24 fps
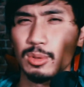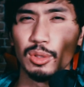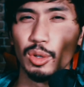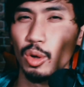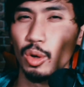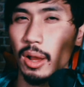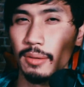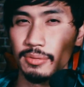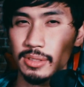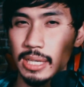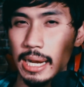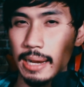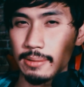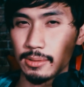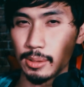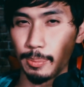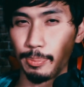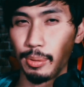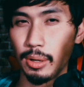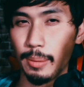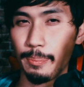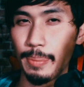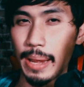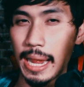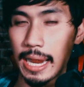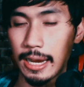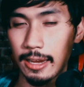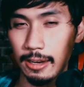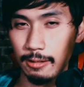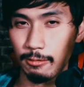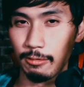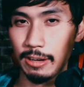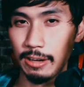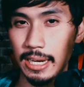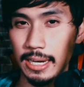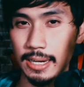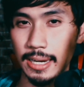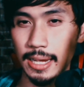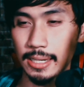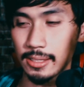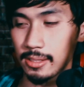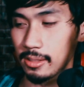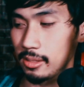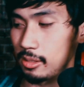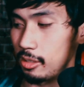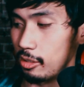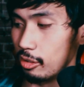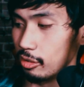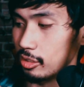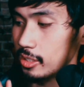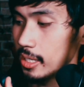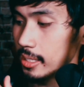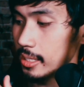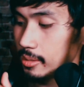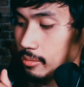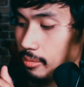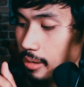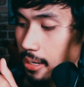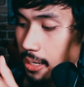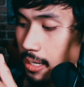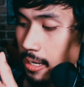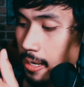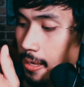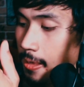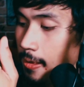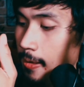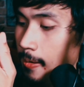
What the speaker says: You don't have time to put it back and re-index into your chest rig.